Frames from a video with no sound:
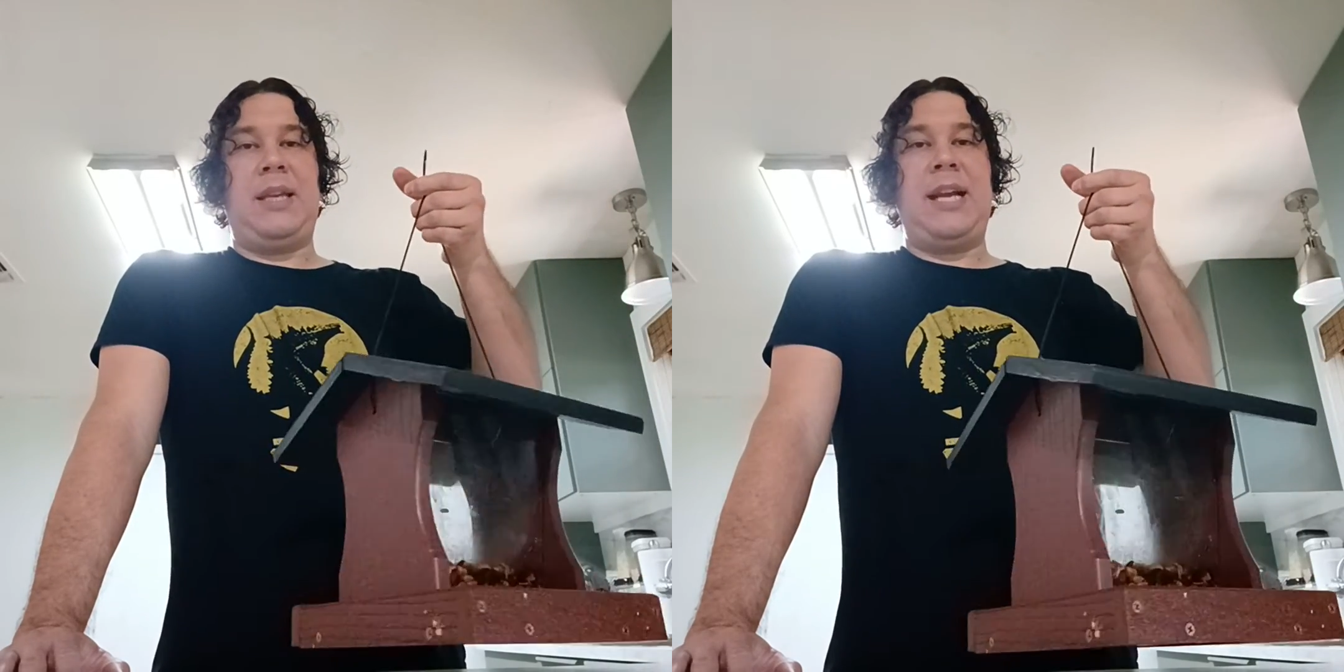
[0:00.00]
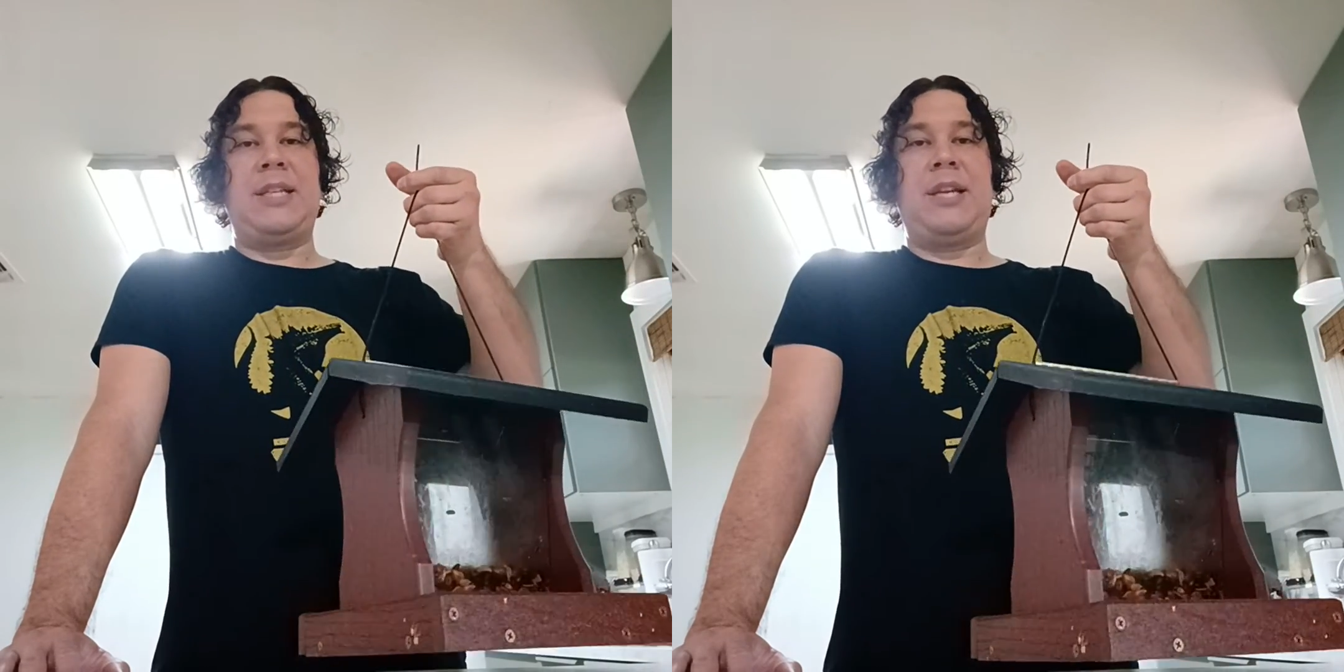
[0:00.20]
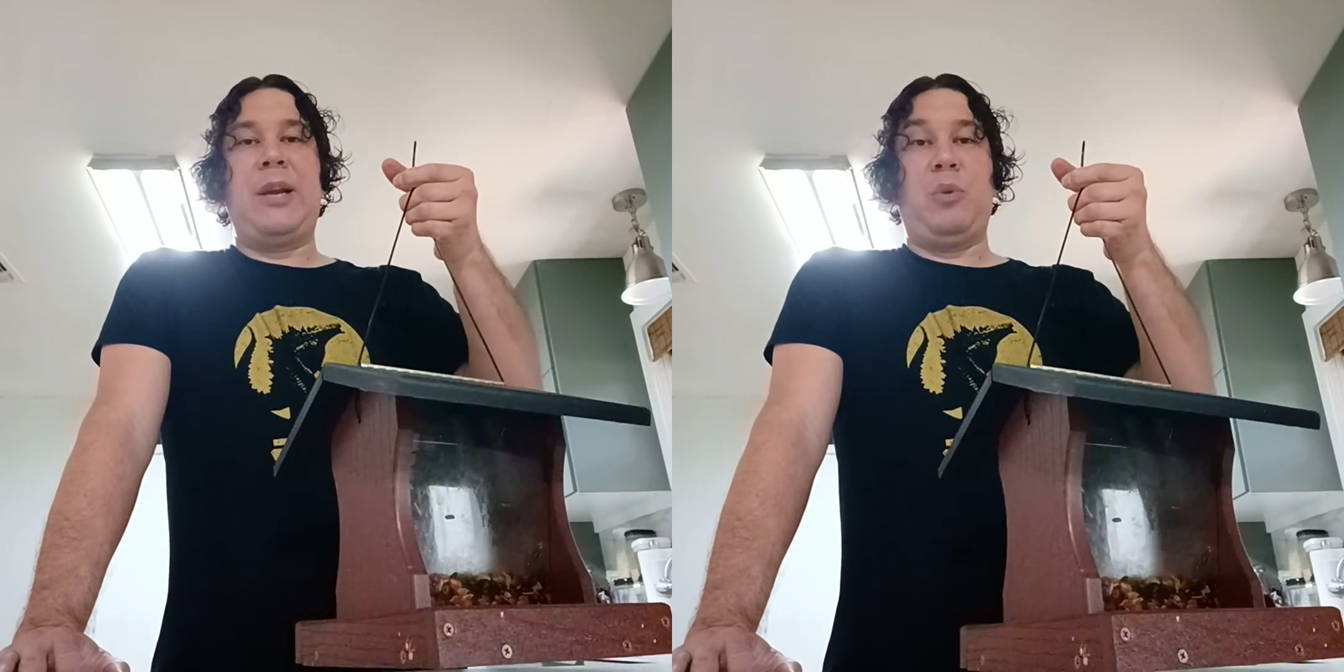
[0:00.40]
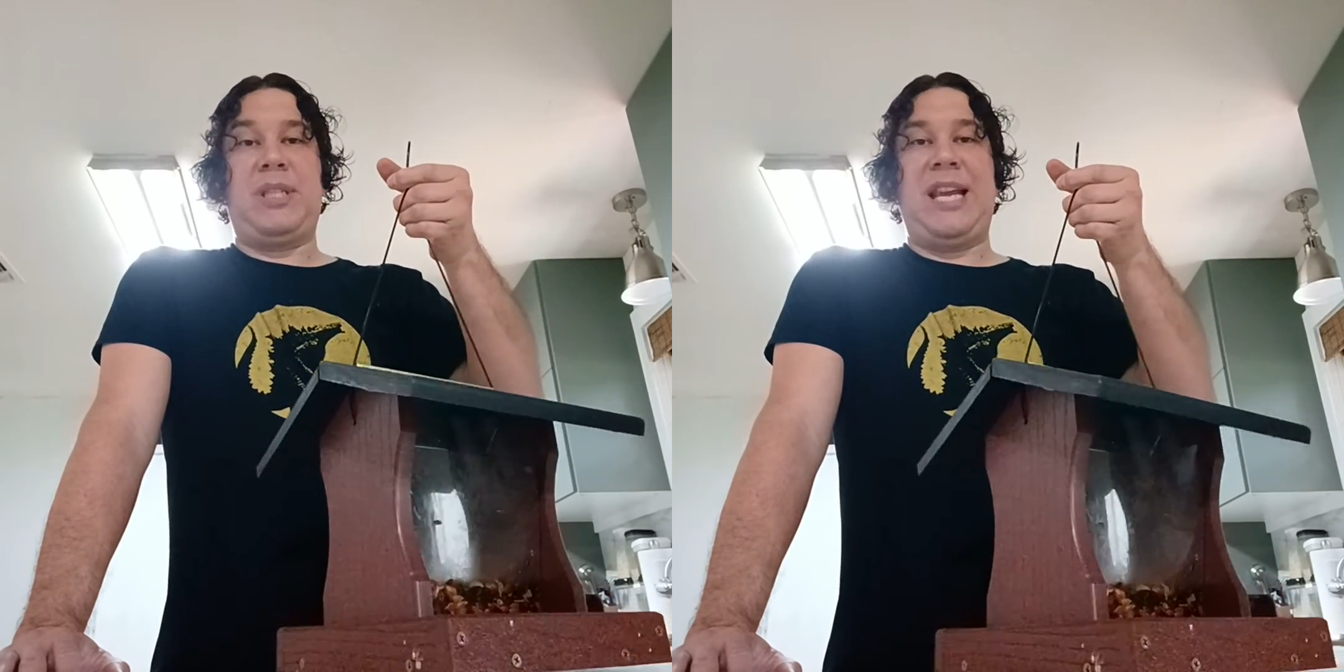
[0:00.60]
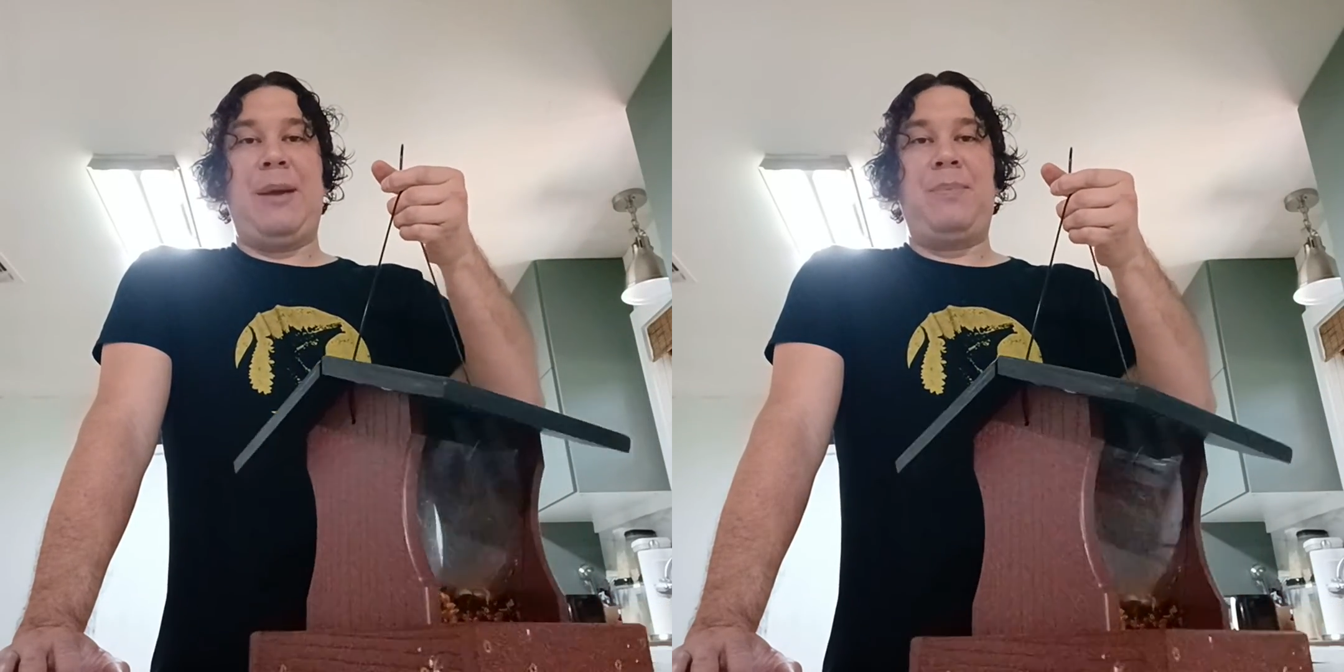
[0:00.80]
next day it
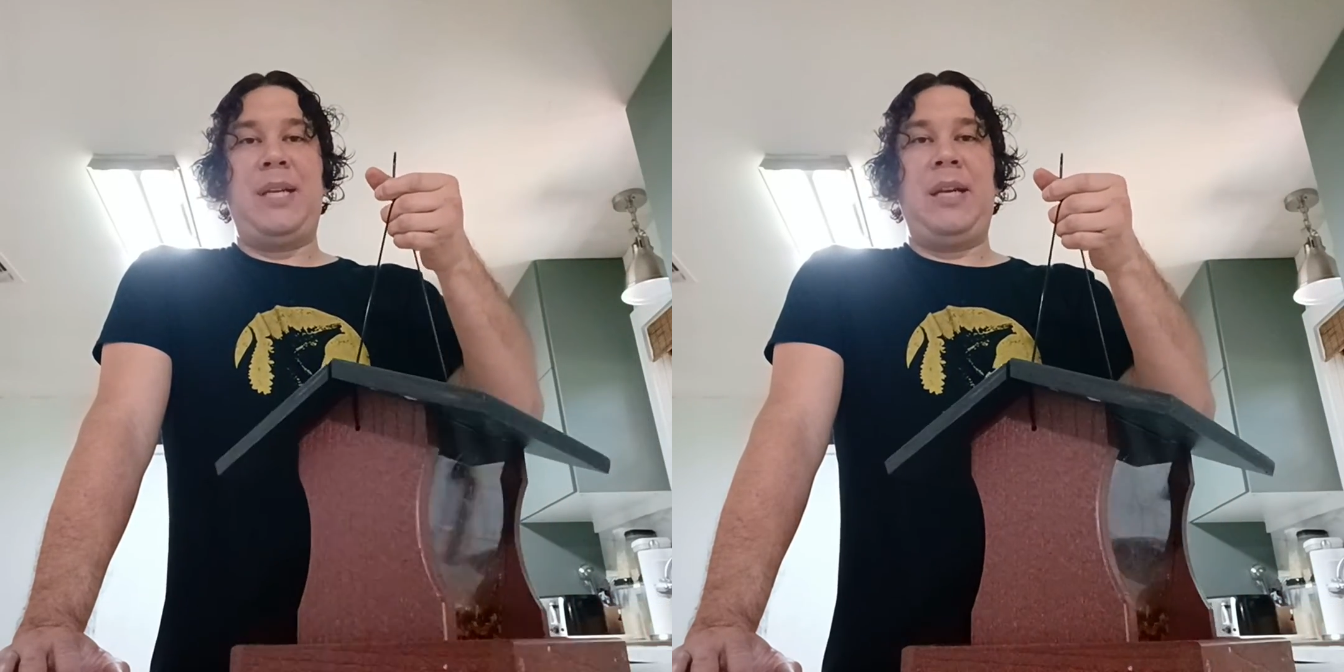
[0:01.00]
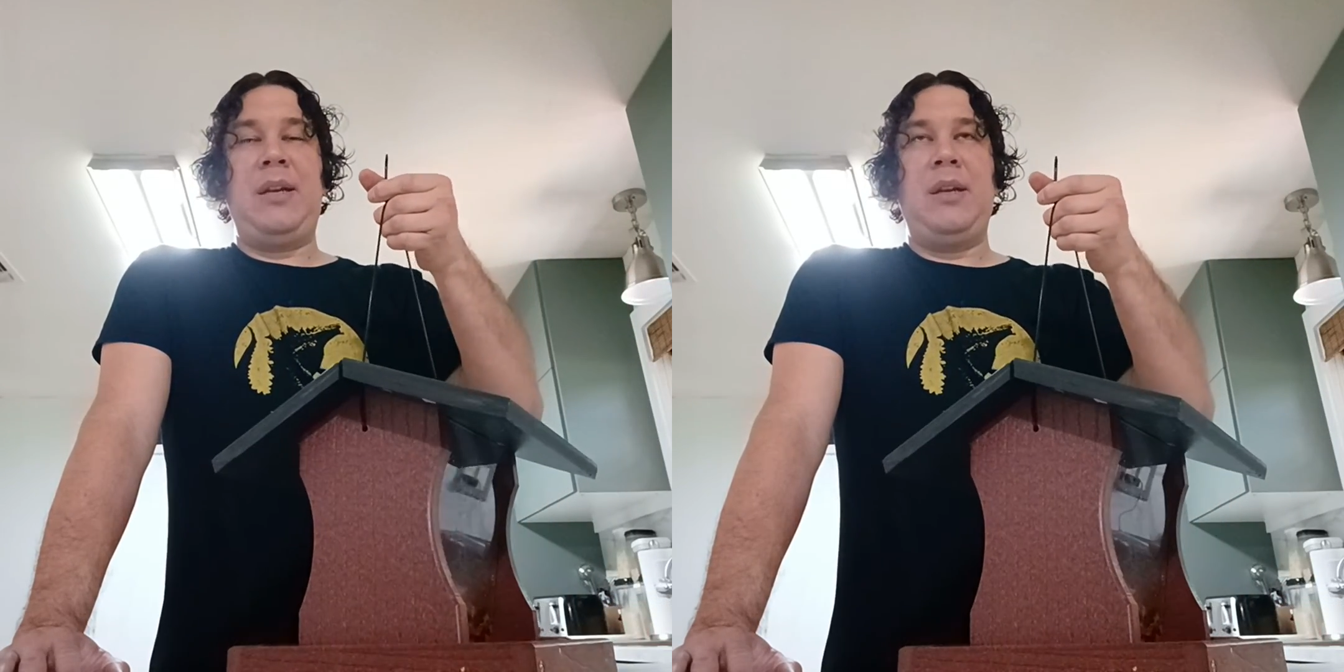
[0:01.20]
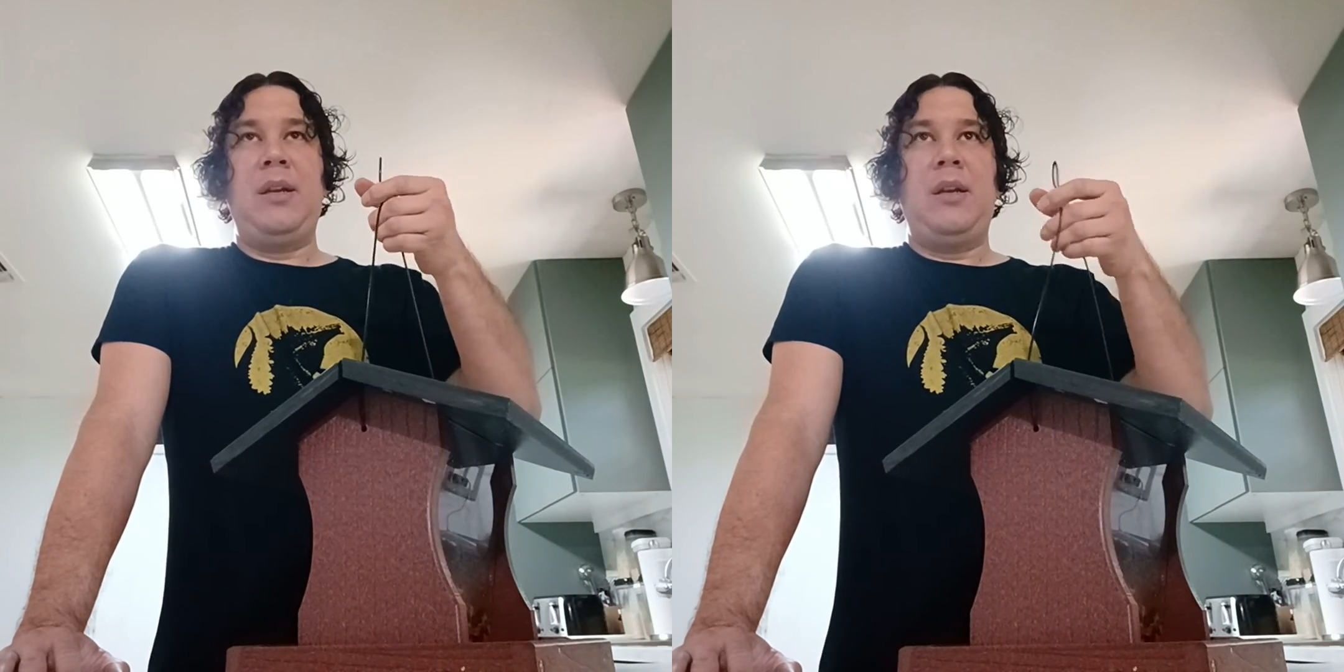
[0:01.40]
was empty,